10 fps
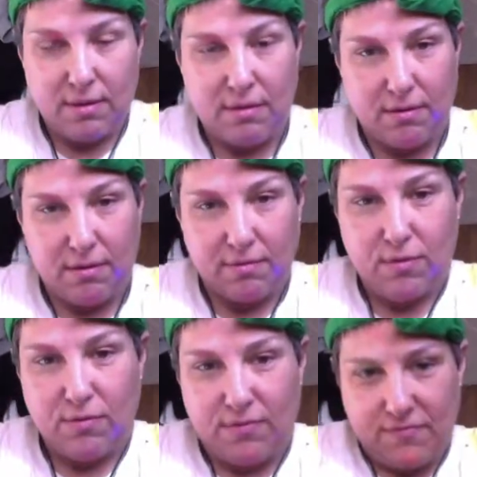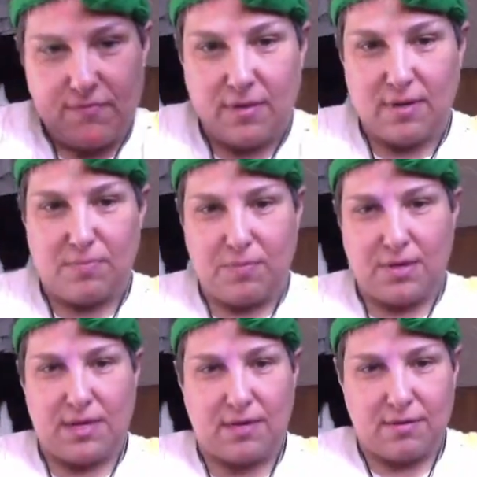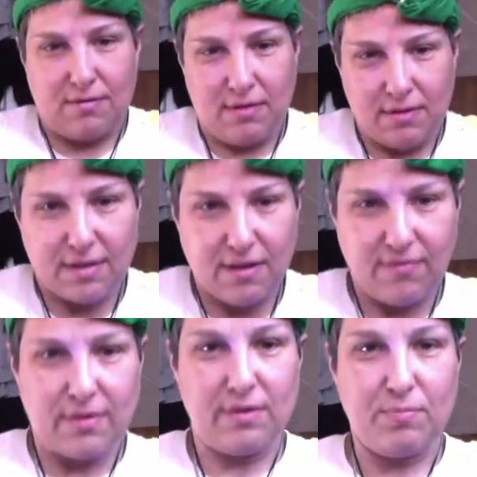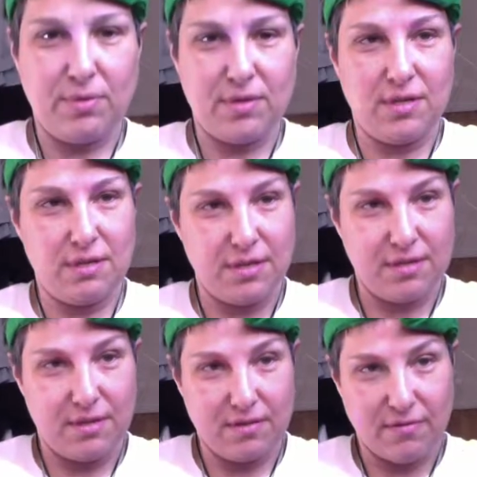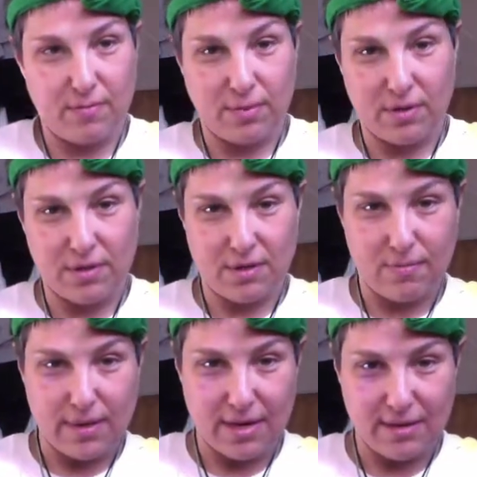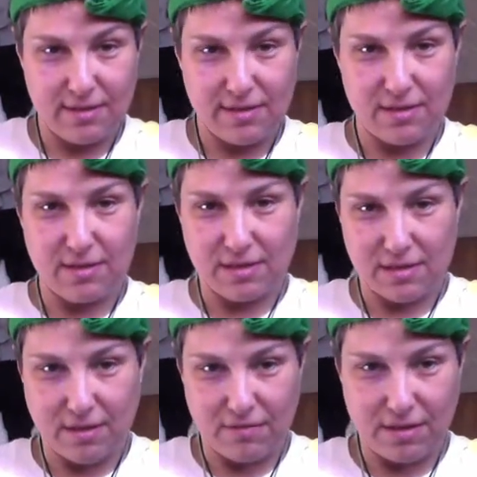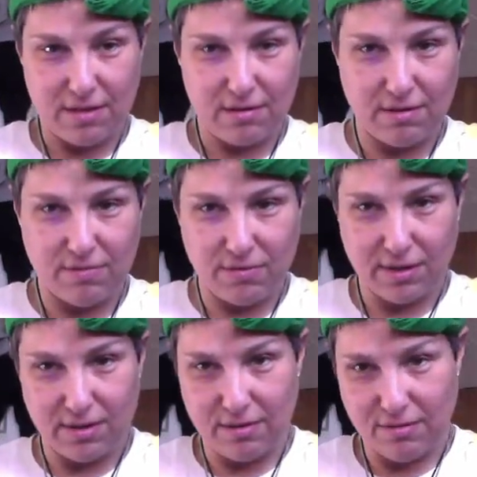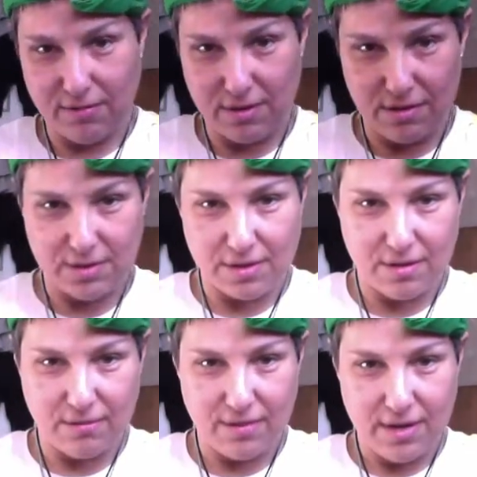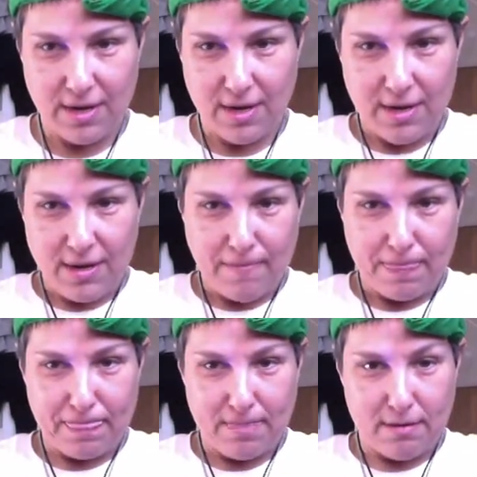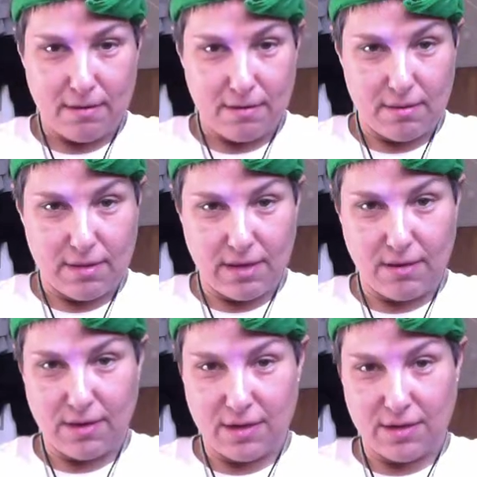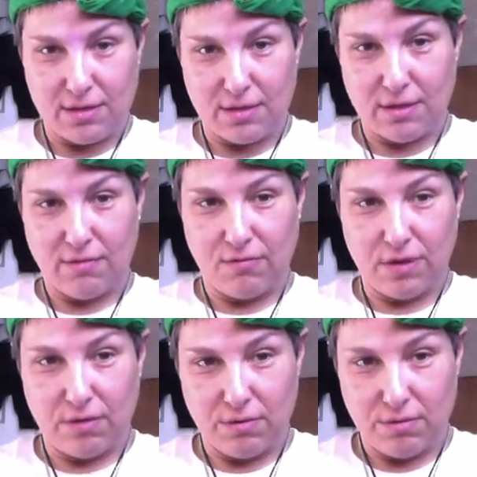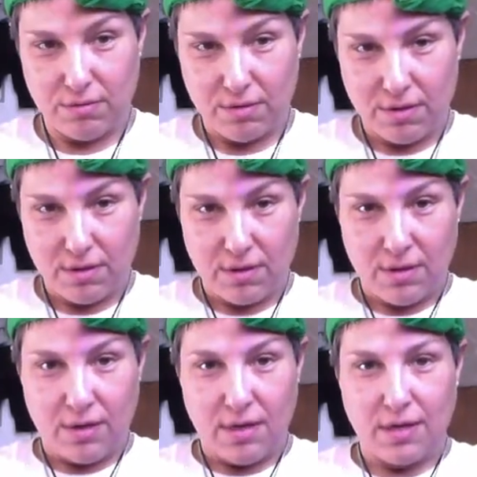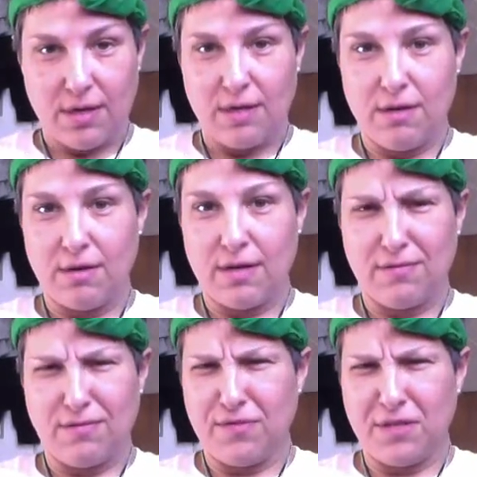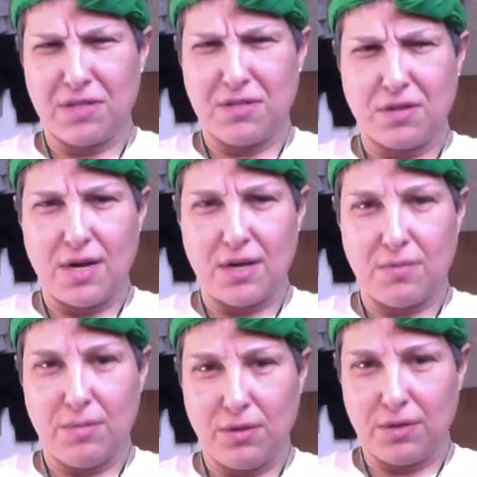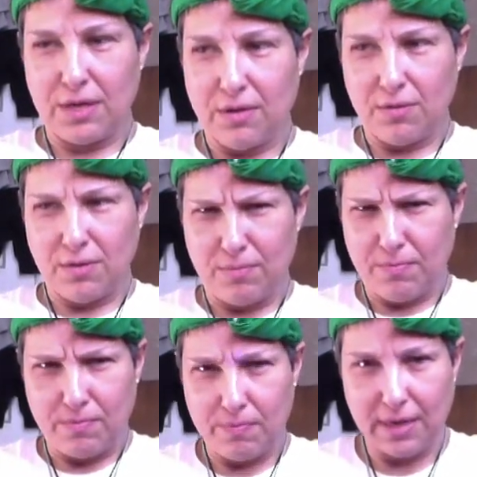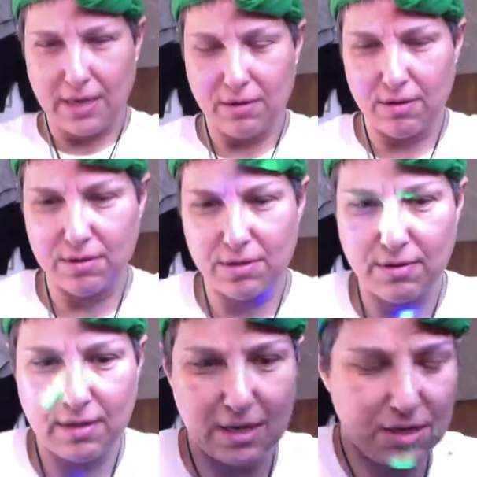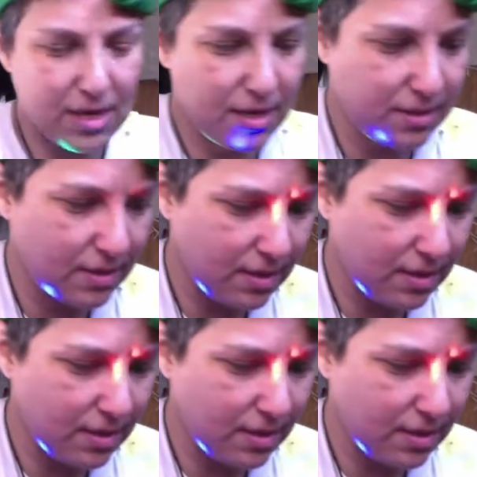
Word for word: you can move it up and down and stuff and then put tension on different parts of your back. This is the stuff that you can freaking do for yourself that you can instantly feel and you don't have to fucking try and communicate where the pain hurts and all that jazz.